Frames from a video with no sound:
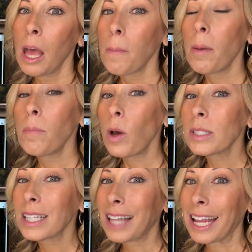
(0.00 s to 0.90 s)
but
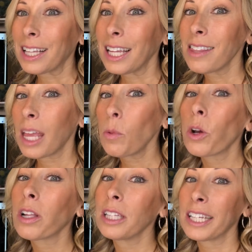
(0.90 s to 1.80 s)
most likely they will
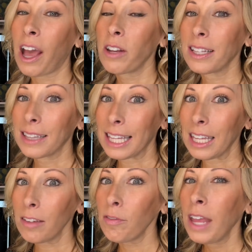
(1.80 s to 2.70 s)
click out and
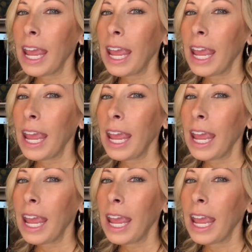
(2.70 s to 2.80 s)
leave,